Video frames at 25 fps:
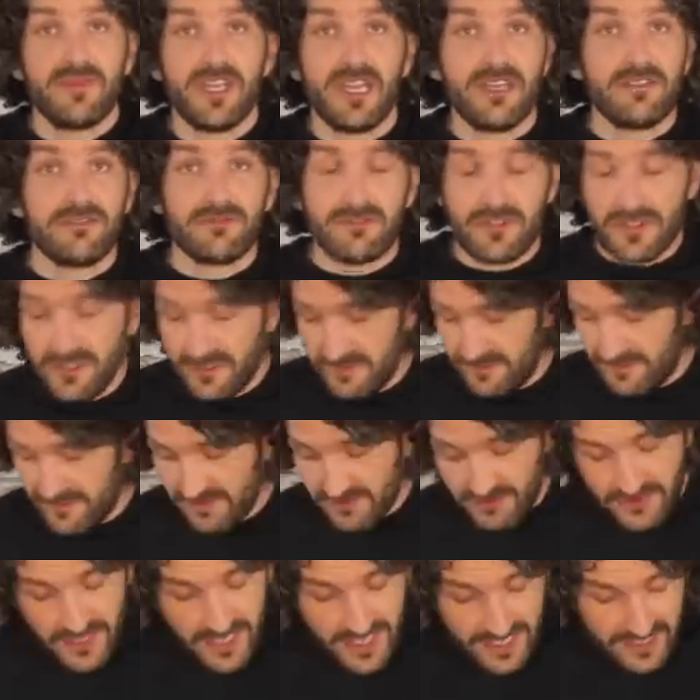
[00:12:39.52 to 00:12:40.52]
have fun,
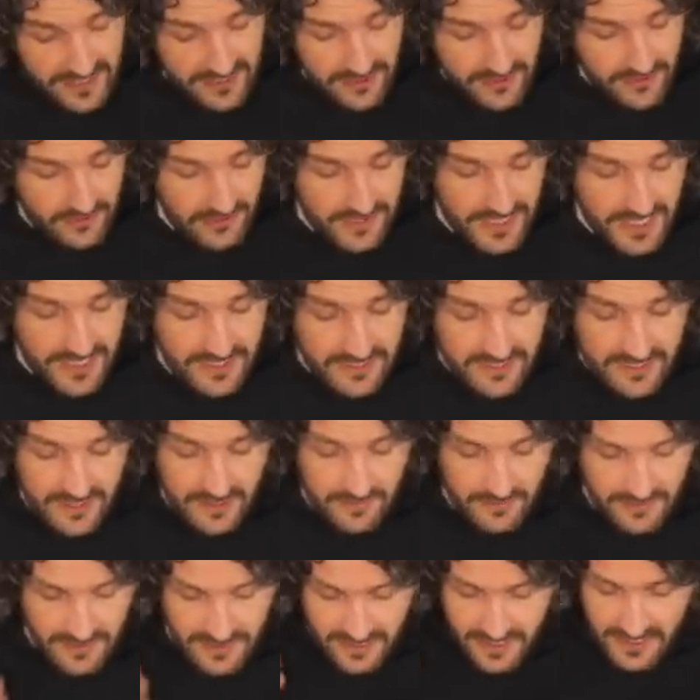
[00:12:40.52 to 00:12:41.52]
trying to create
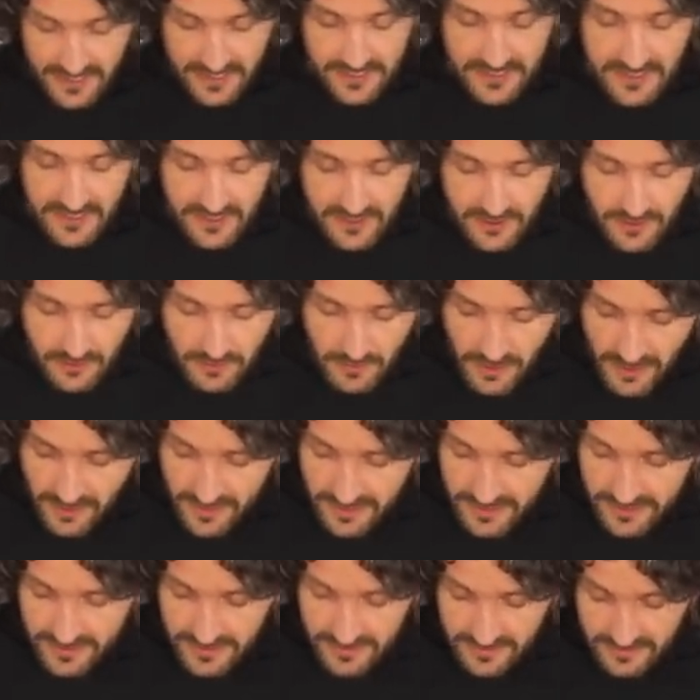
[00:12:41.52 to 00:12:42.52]
something that is in your
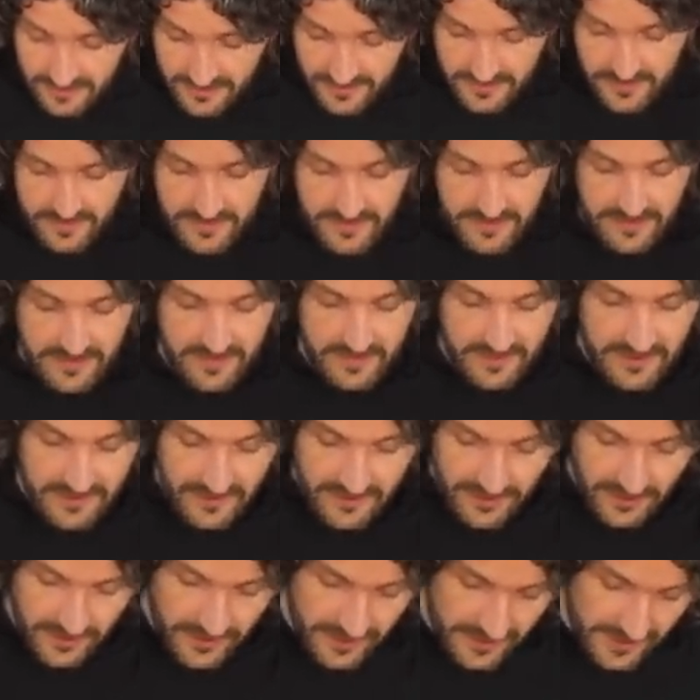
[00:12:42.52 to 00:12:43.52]
mind and
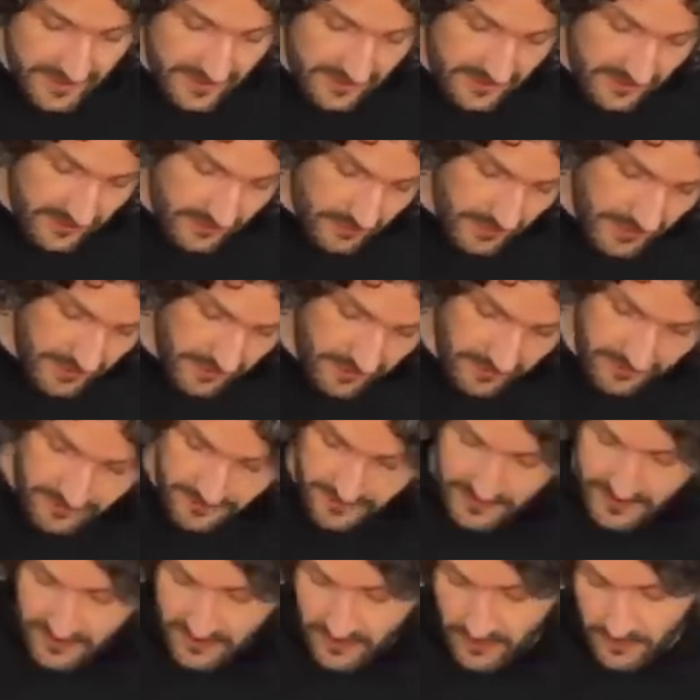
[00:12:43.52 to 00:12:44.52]
turn it into real.
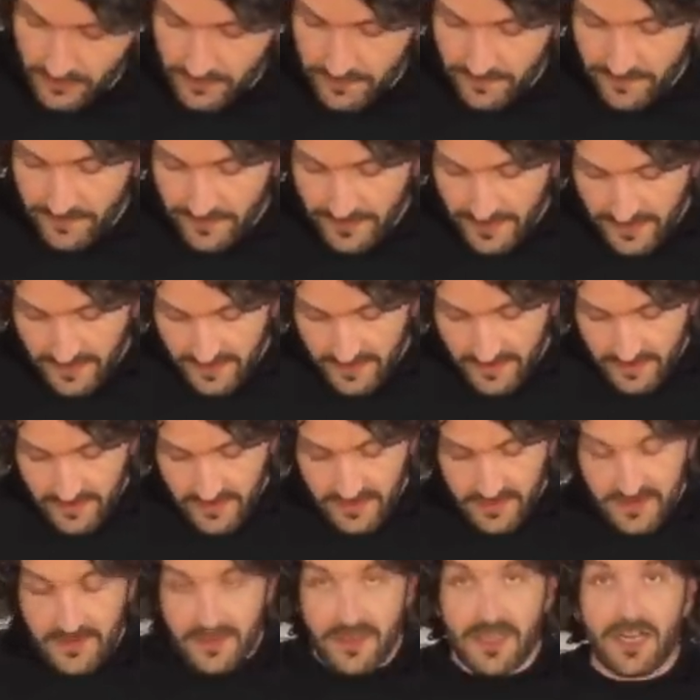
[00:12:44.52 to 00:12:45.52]
So
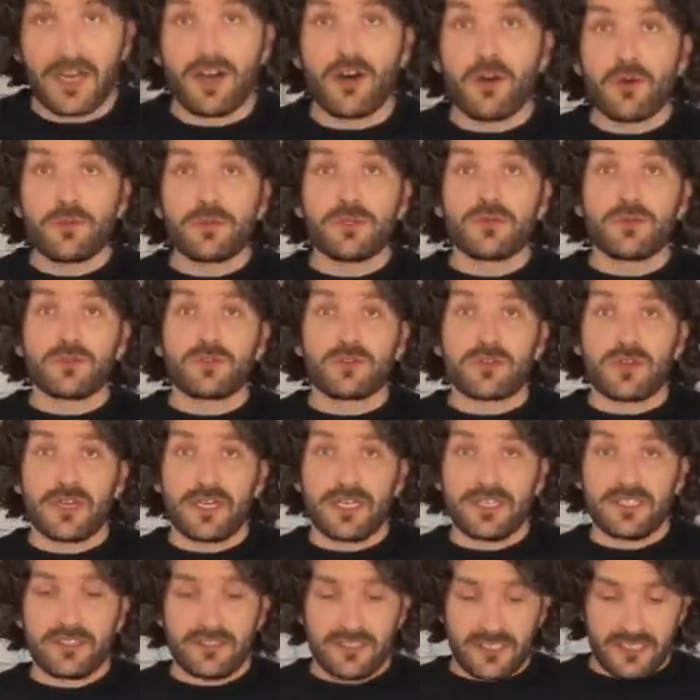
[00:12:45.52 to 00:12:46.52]
I hope you will
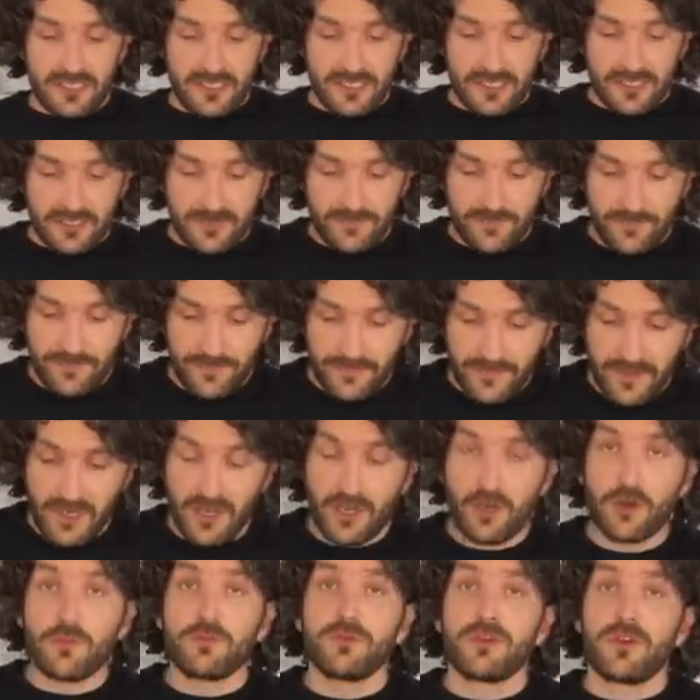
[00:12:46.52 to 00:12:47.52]
try this technique.
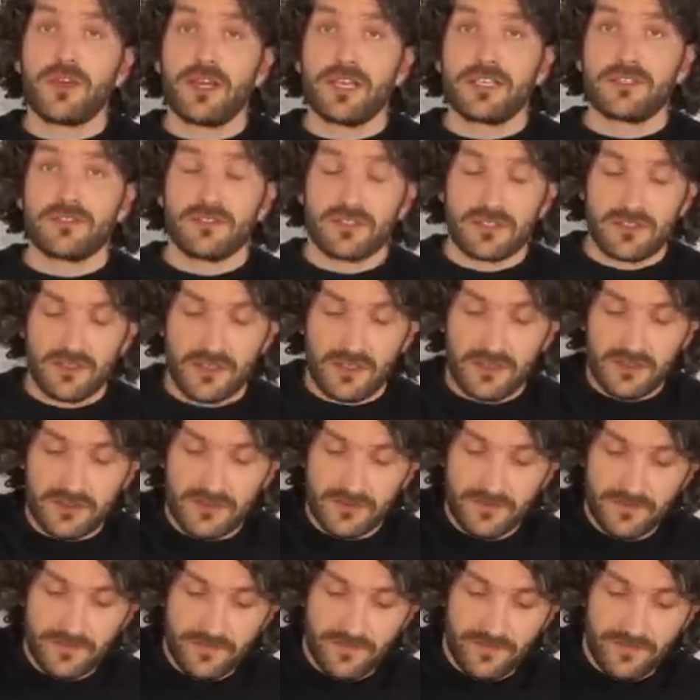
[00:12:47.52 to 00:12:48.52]
I hope you like the result.